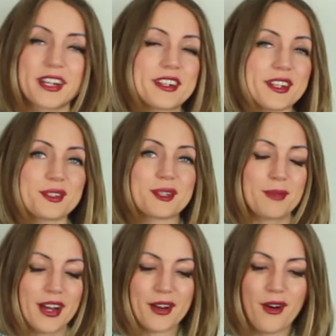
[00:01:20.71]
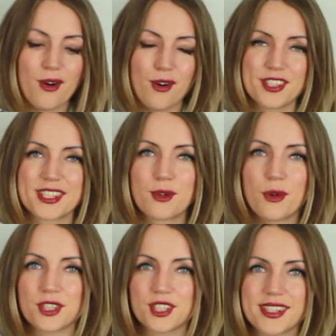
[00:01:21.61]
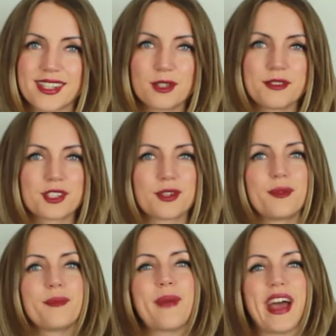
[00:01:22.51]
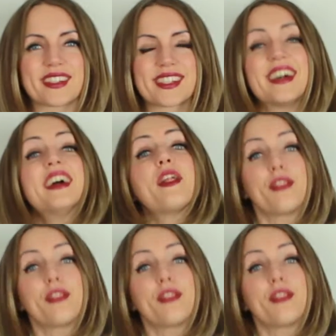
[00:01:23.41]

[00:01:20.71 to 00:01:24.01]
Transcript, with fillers: where you can buy all these gorgeous Louis Vuitton bags.